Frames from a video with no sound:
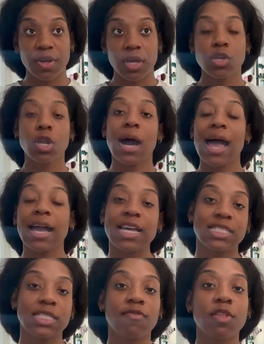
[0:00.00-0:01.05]
you know, I got
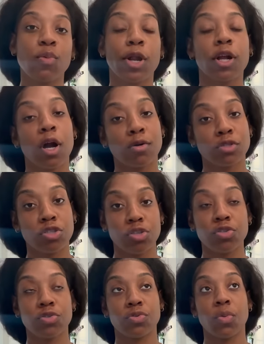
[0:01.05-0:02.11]
stuff to work on
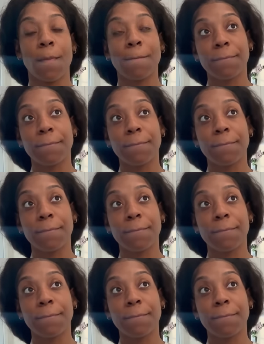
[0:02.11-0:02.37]
too.